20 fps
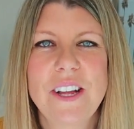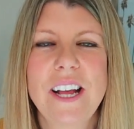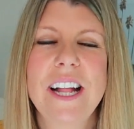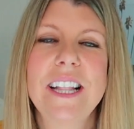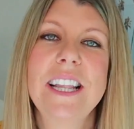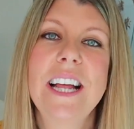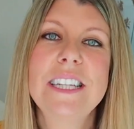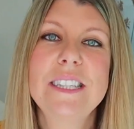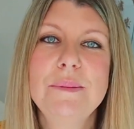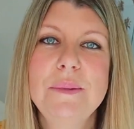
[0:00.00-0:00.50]

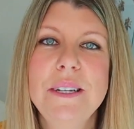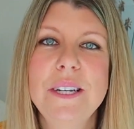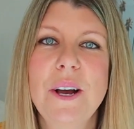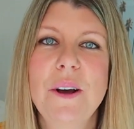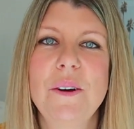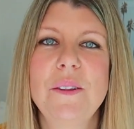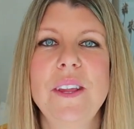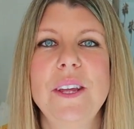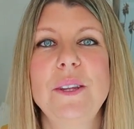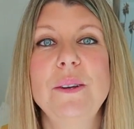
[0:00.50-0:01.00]
It lets me
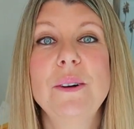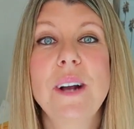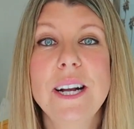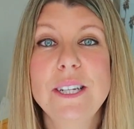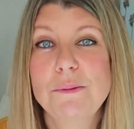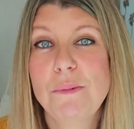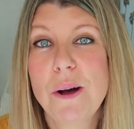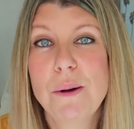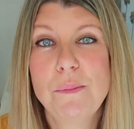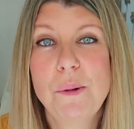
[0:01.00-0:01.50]
know that you
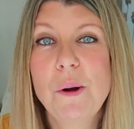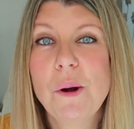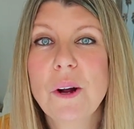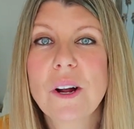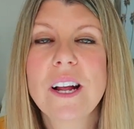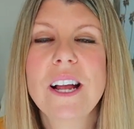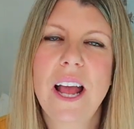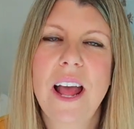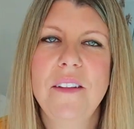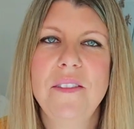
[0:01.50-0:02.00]
guys want
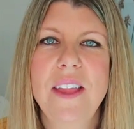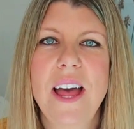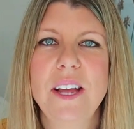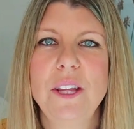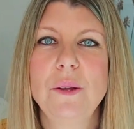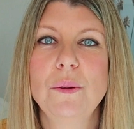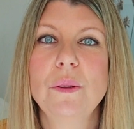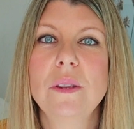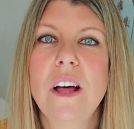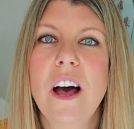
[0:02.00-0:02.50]
more and that
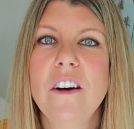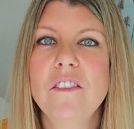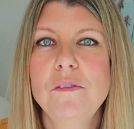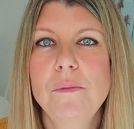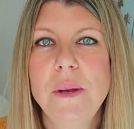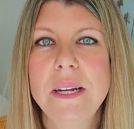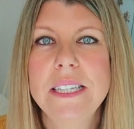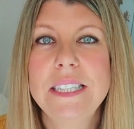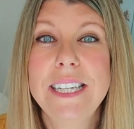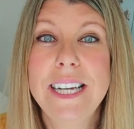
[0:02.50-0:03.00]
you love
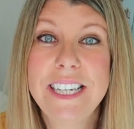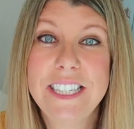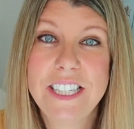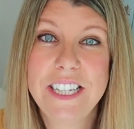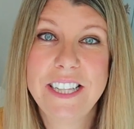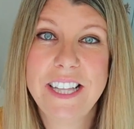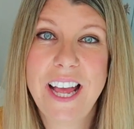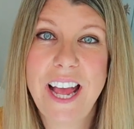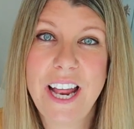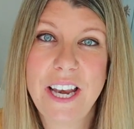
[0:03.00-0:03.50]
me
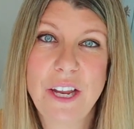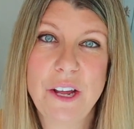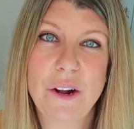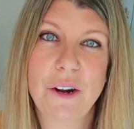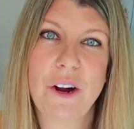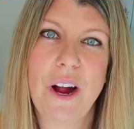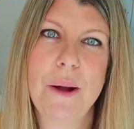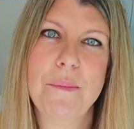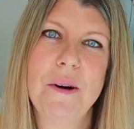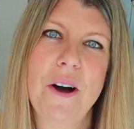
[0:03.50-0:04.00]
teaching the
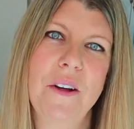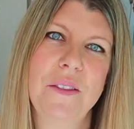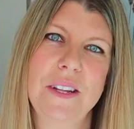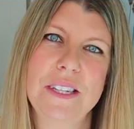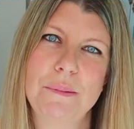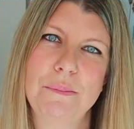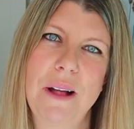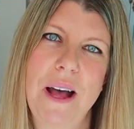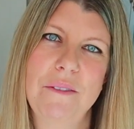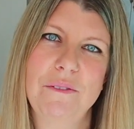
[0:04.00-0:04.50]
Enneagram on
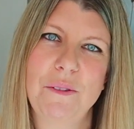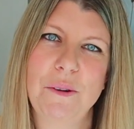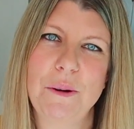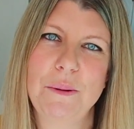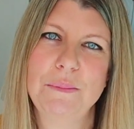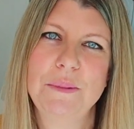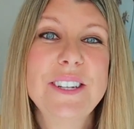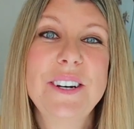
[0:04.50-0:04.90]
this platform.